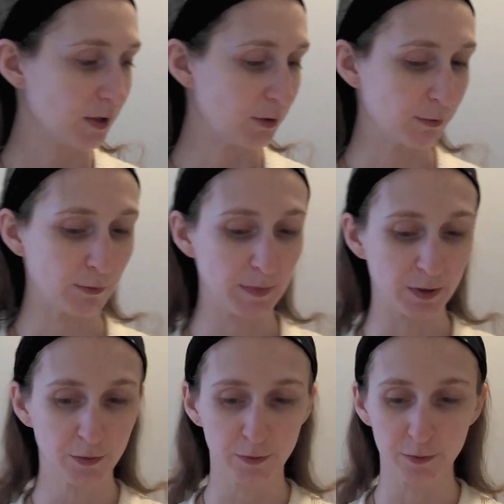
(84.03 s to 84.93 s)
woman
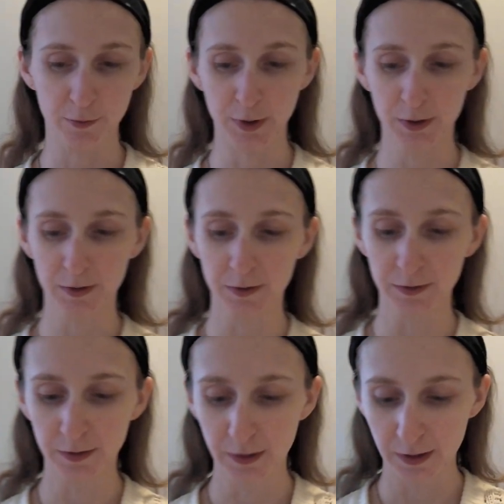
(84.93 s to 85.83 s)
who
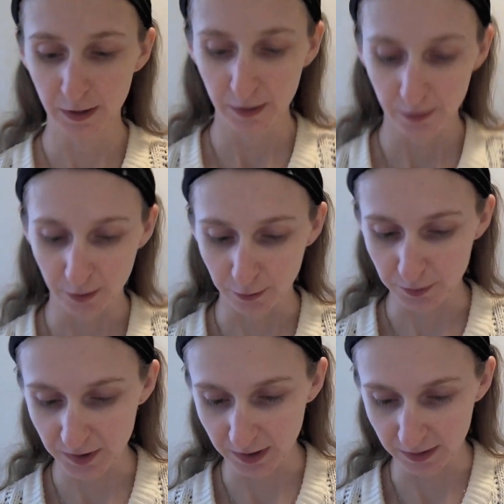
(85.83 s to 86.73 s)

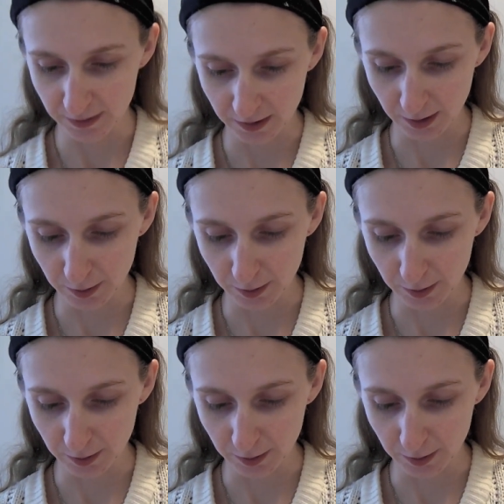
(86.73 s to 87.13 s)
goes and